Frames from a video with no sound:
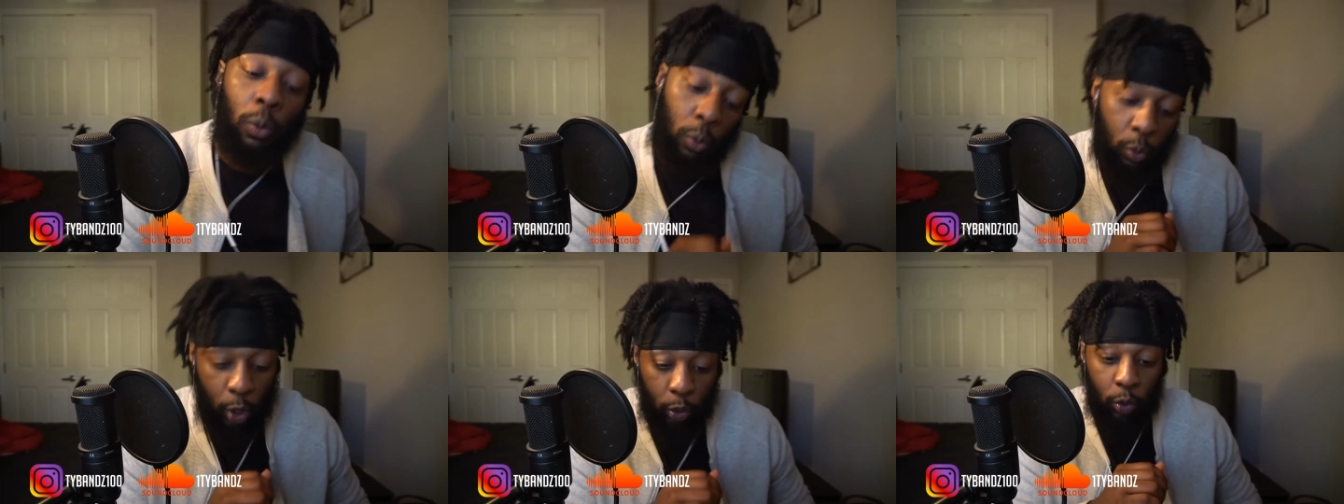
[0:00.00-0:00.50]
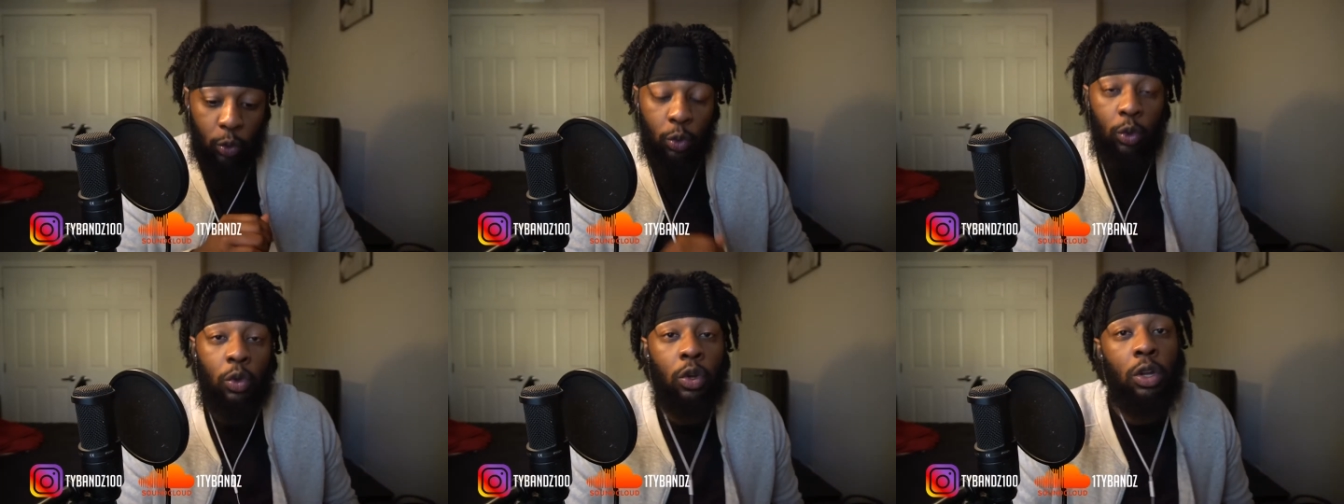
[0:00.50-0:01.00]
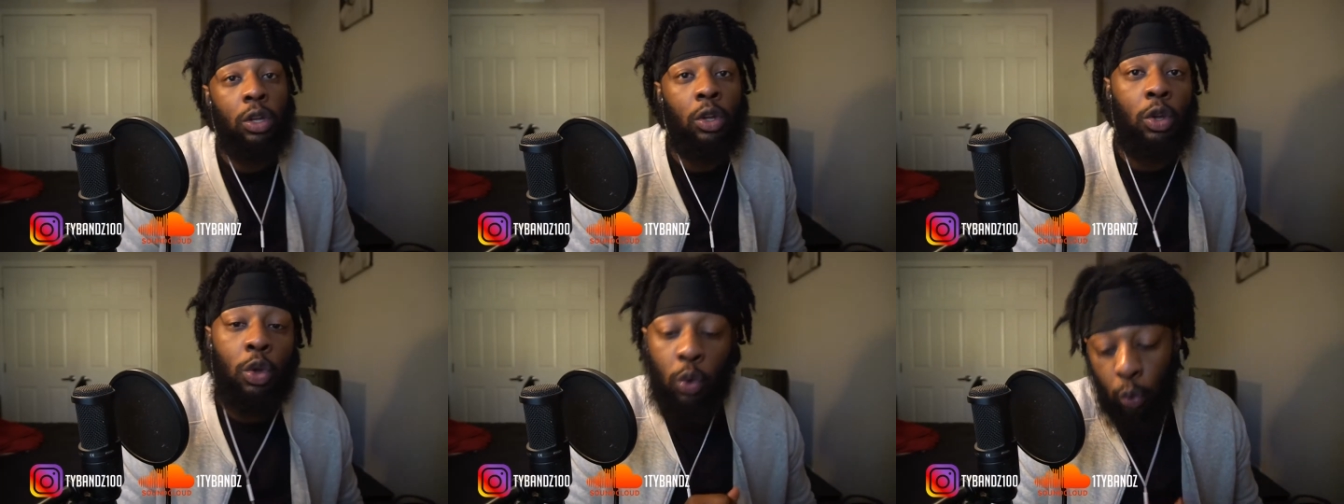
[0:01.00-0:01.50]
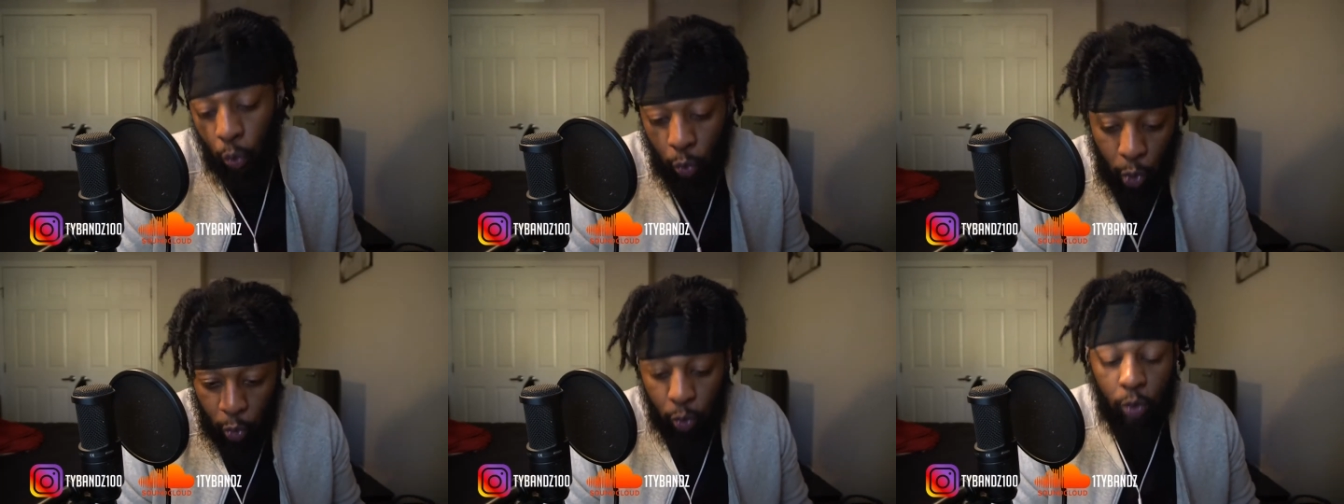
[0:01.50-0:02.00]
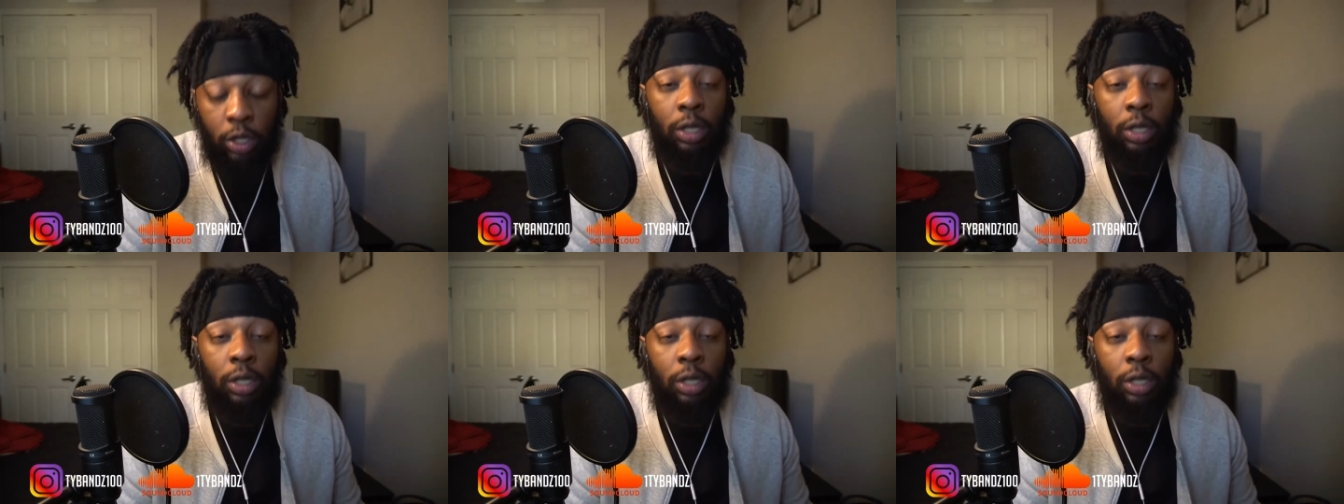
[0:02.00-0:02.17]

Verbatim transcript: Woah. Woah.